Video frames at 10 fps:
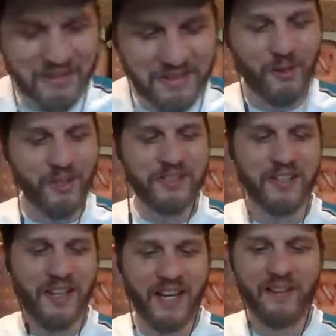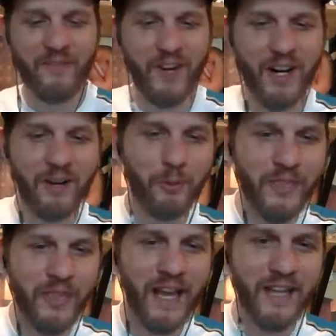Tristan got involved with
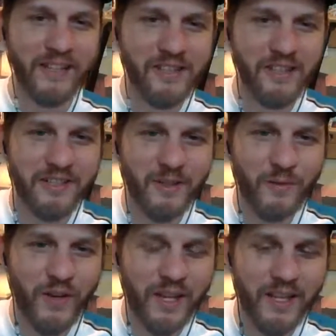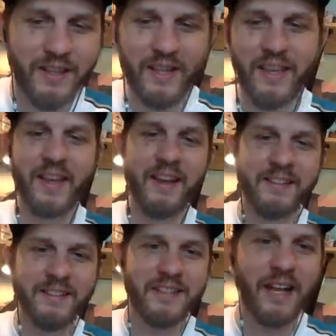that, they should have just fucking like ate
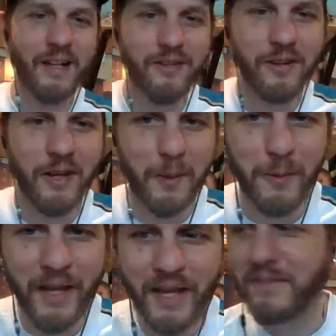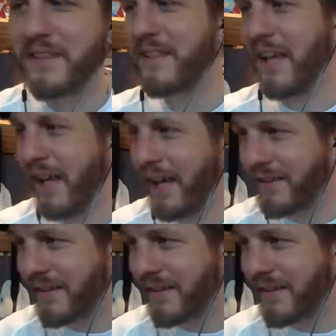his salary and waved his ass.